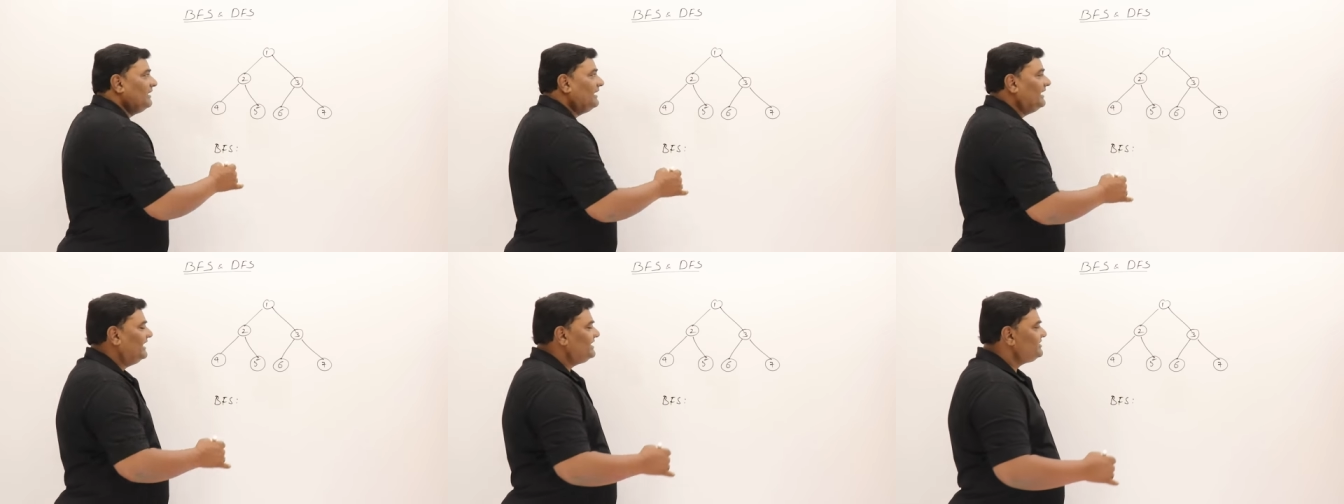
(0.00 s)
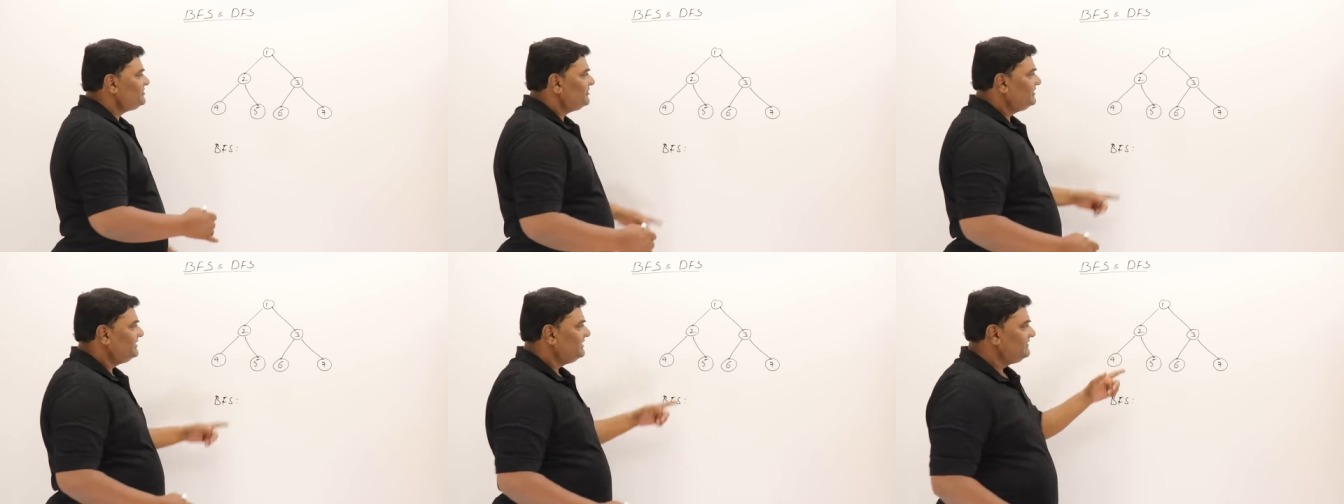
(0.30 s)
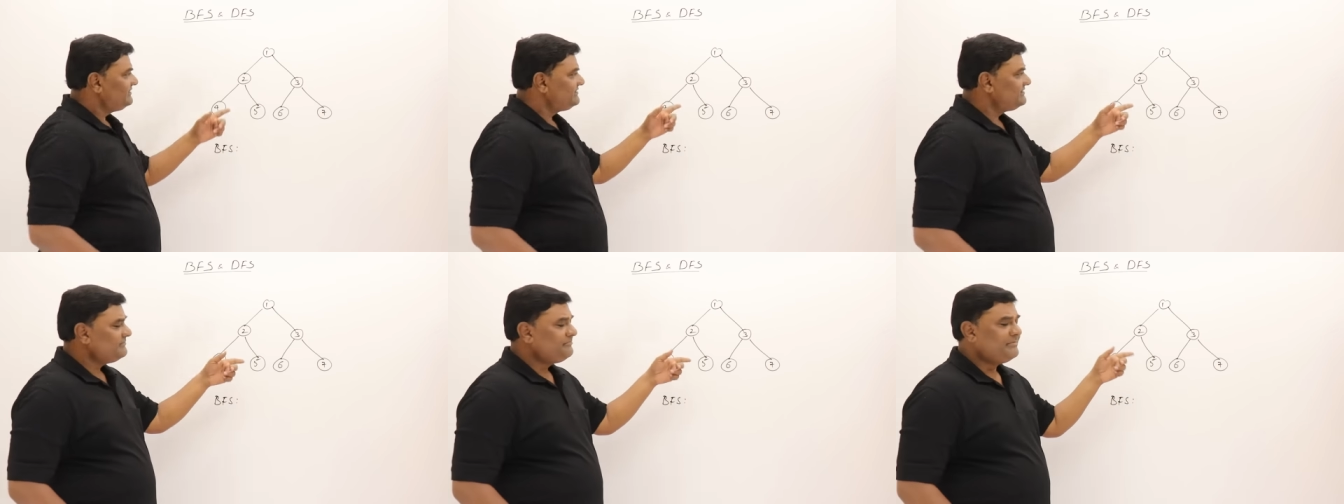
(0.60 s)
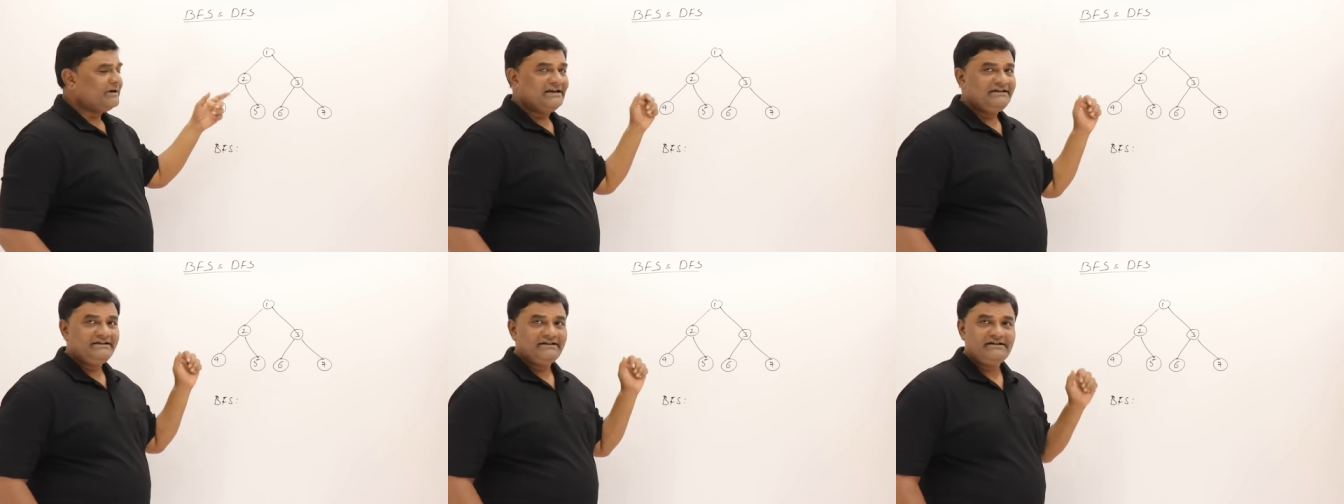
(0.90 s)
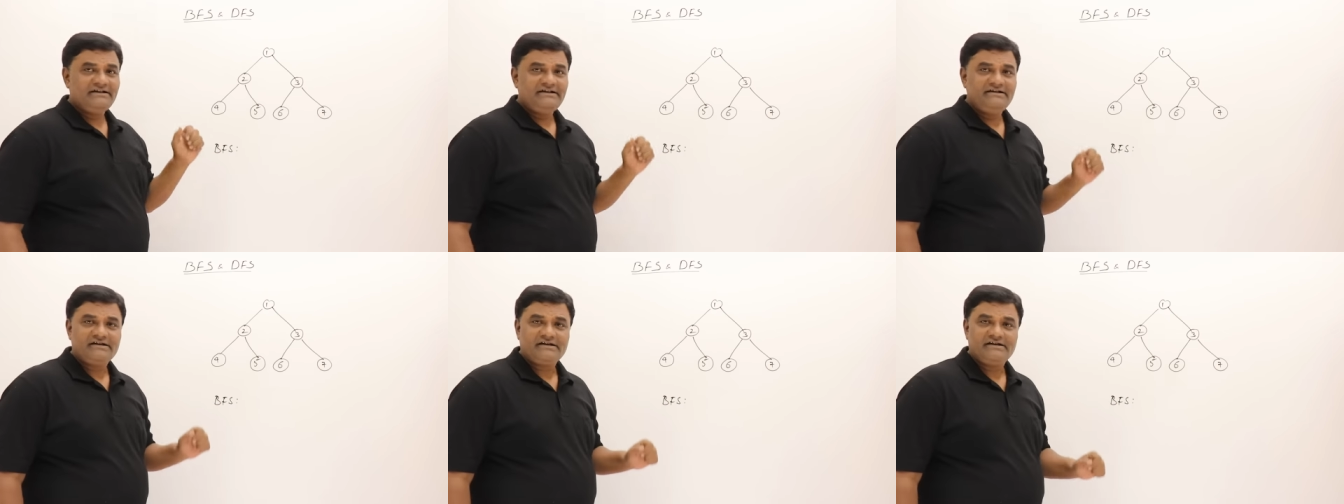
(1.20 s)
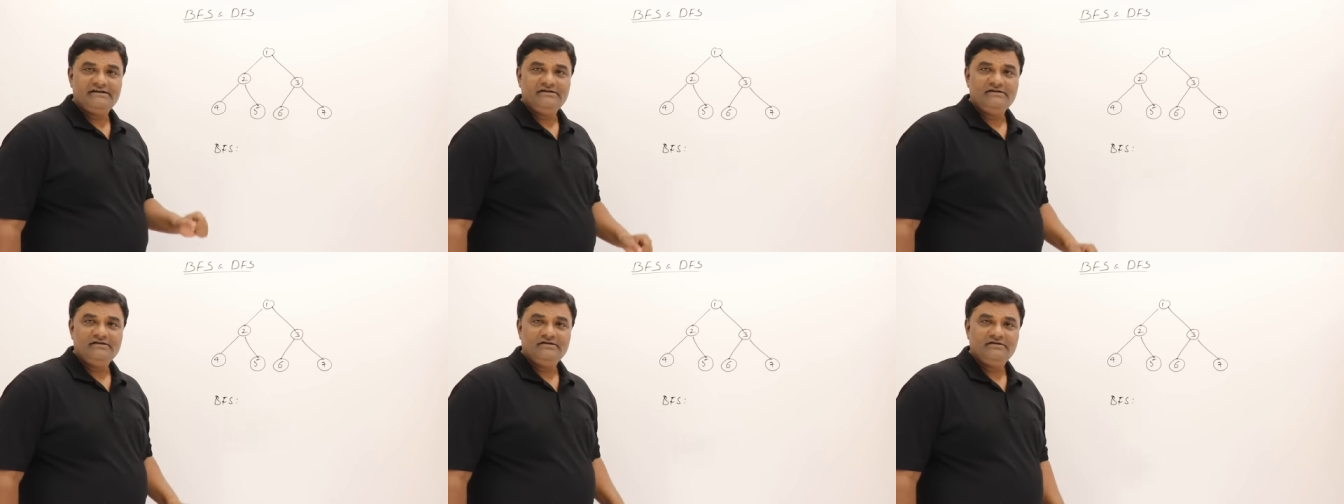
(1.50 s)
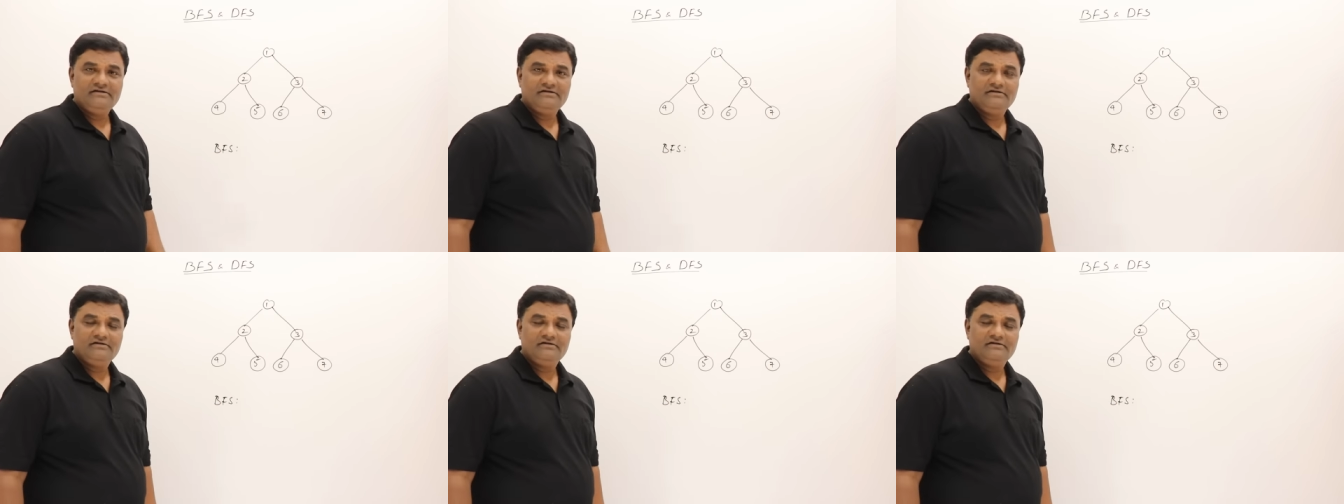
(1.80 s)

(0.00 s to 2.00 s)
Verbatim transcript: Actually, this is a binary tree.